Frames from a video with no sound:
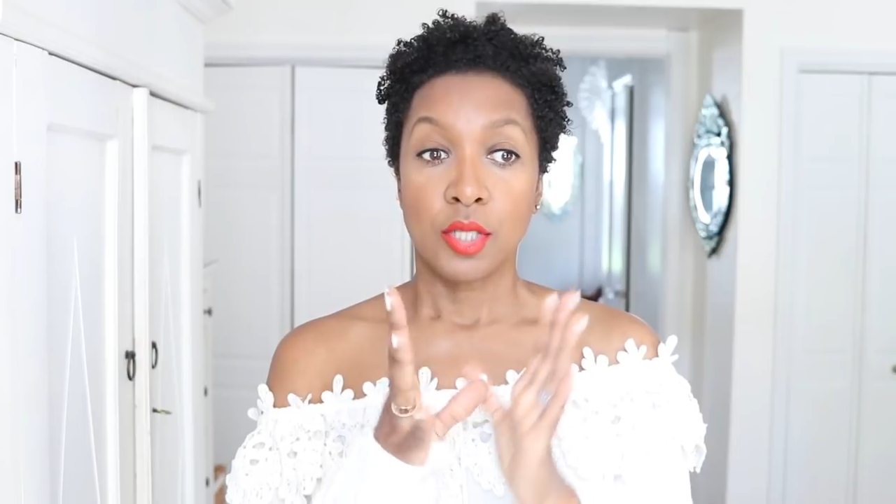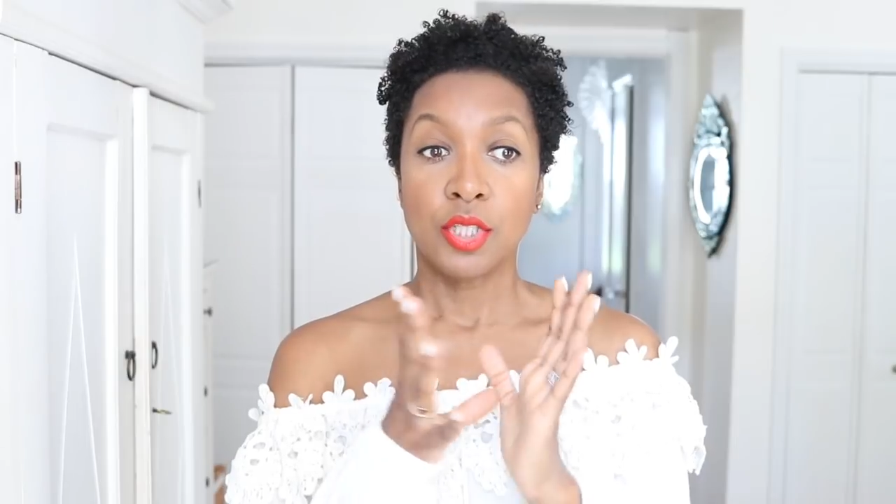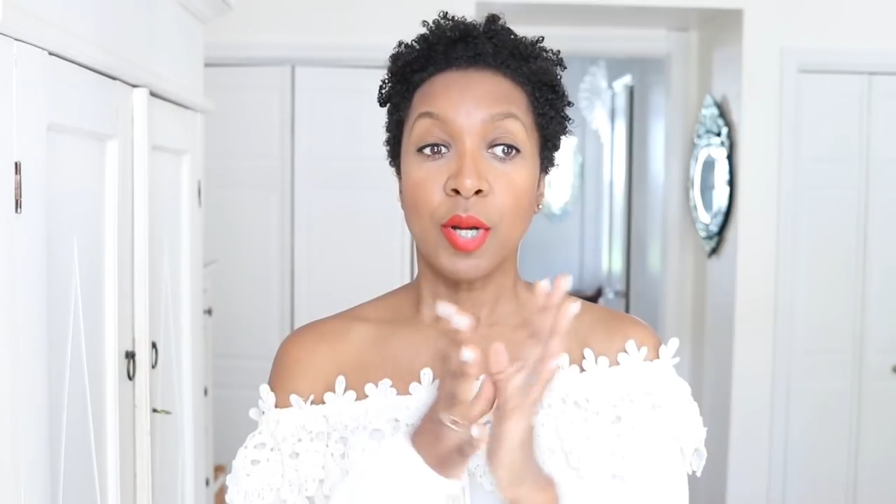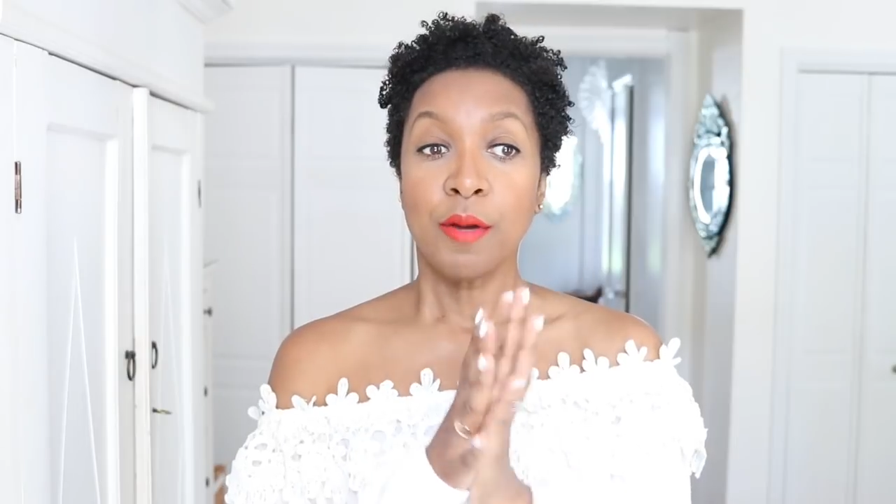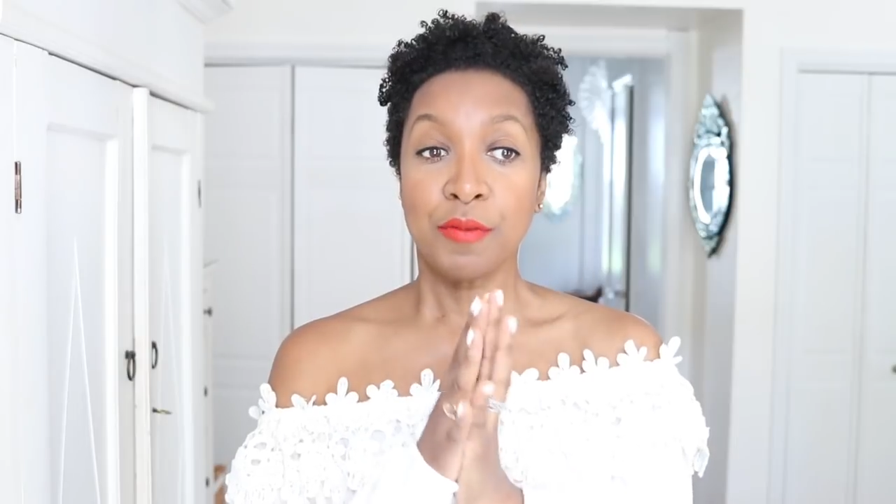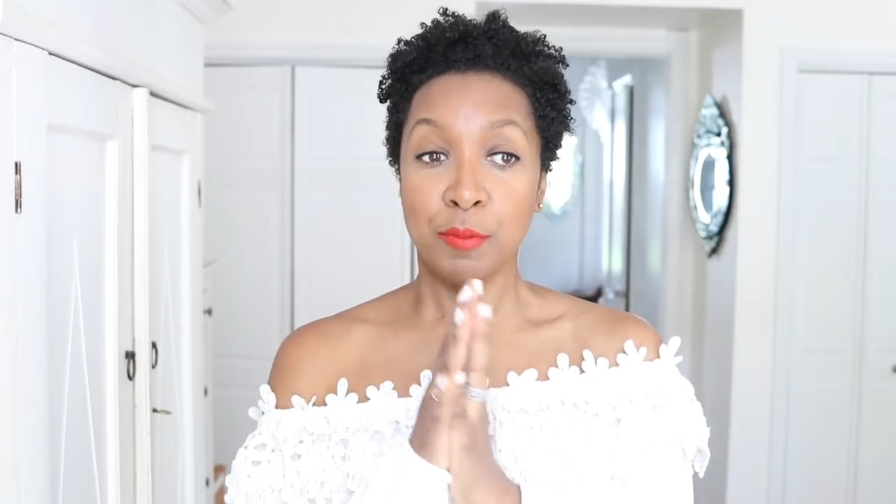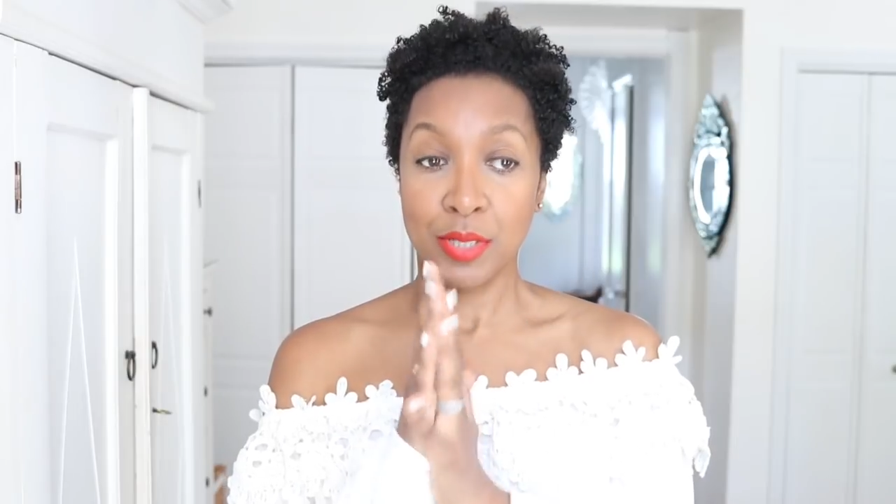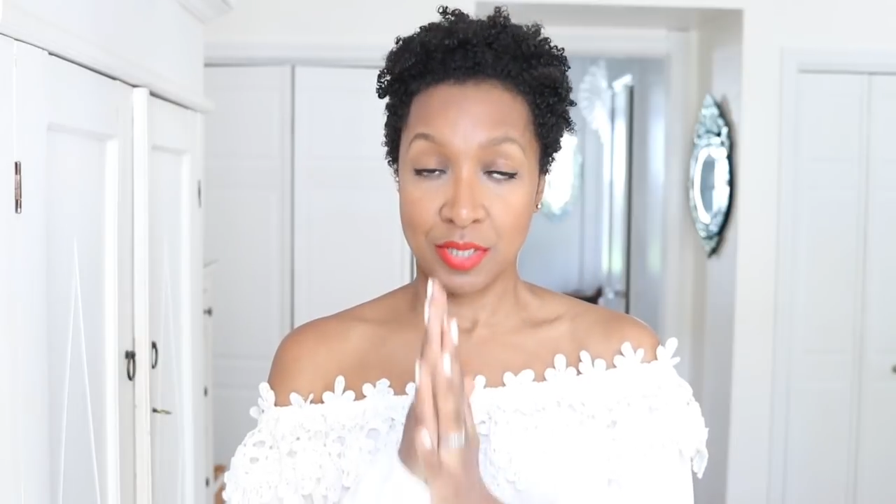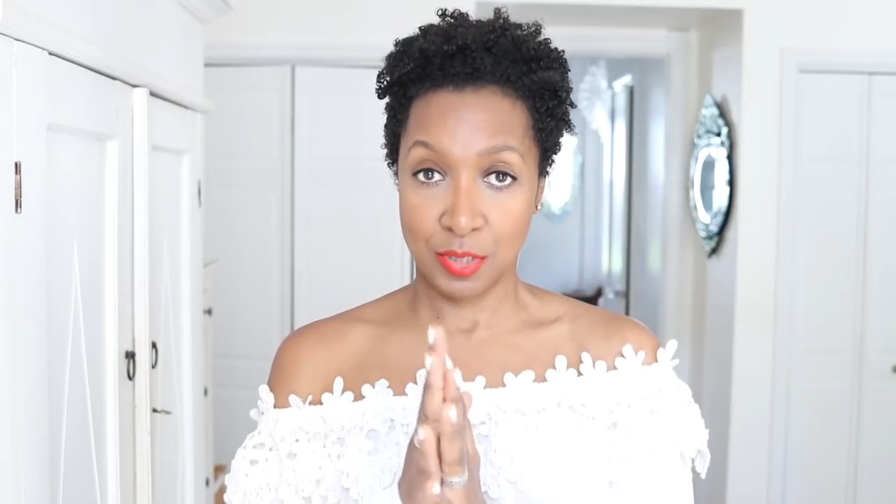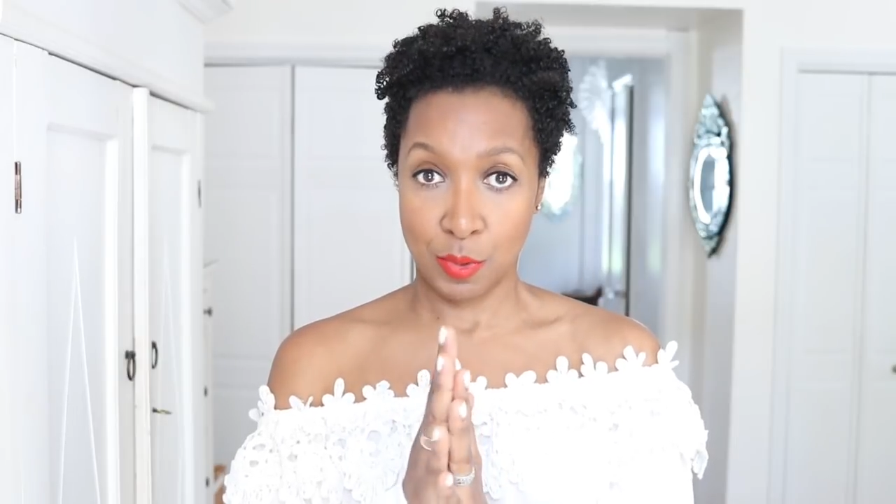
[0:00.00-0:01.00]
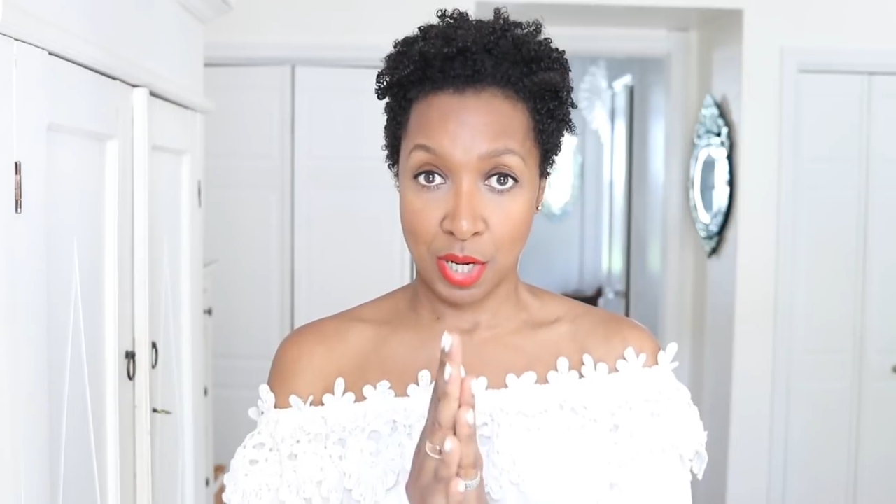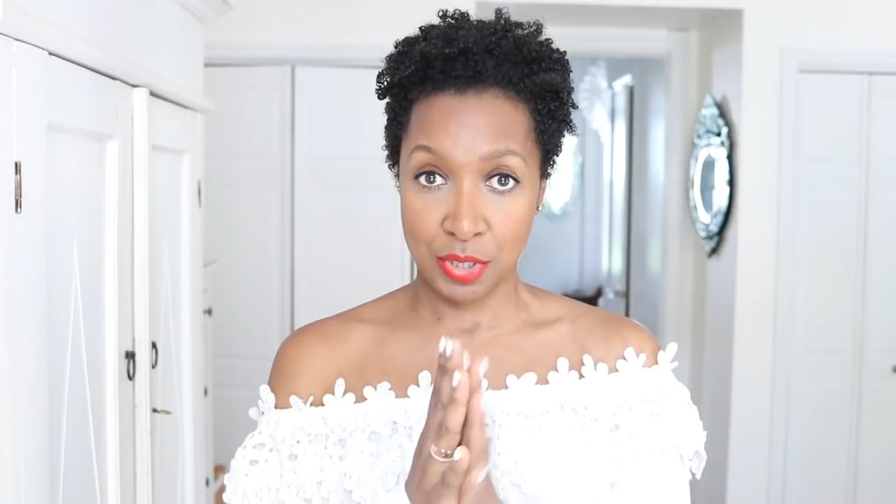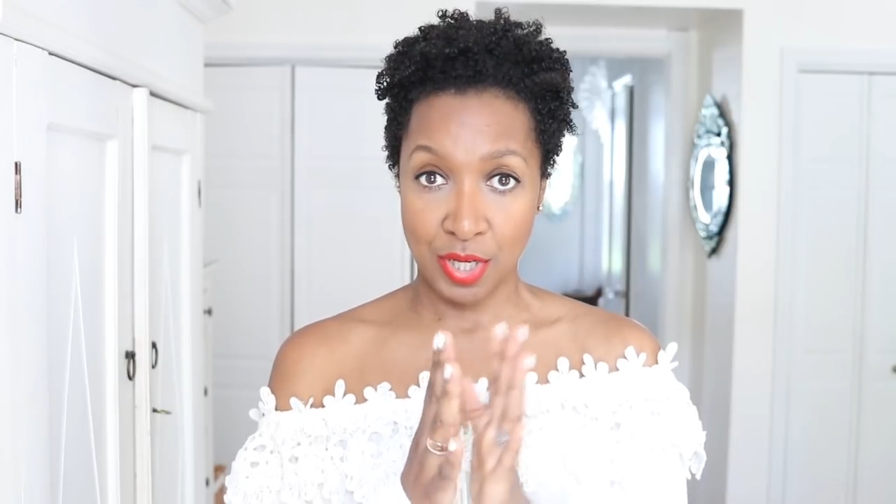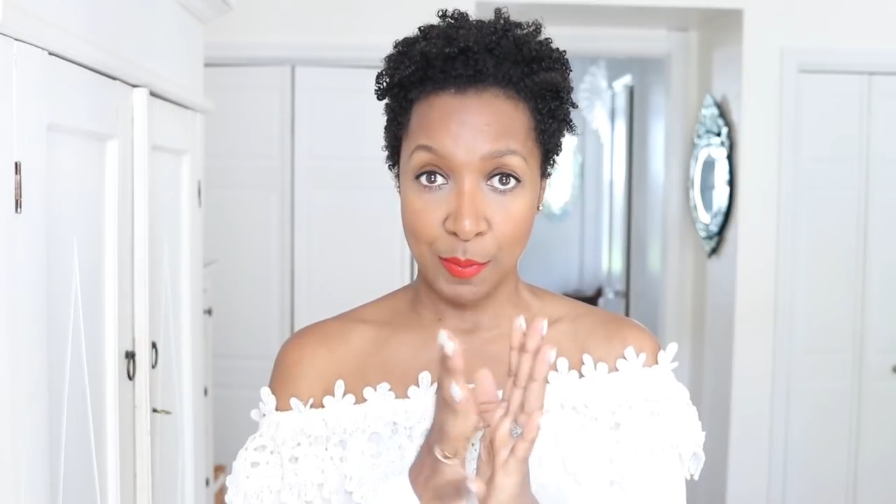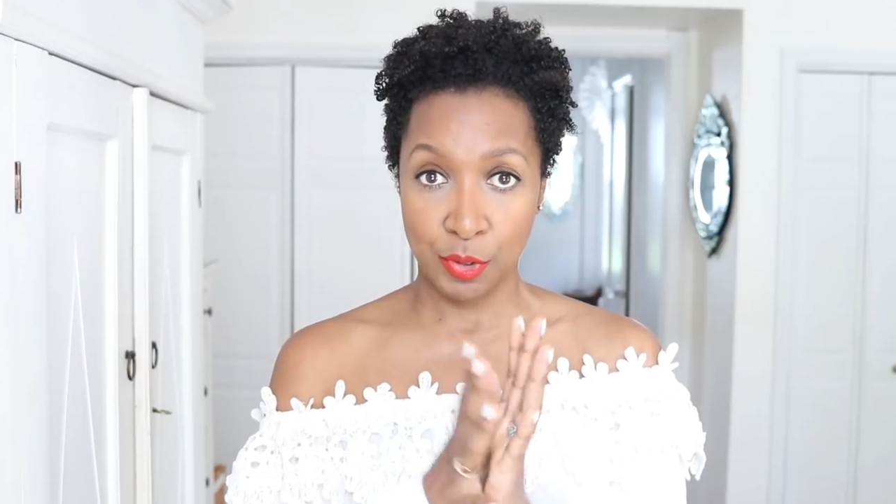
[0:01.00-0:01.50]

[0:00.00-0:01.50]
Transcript: You know, every once in a while you come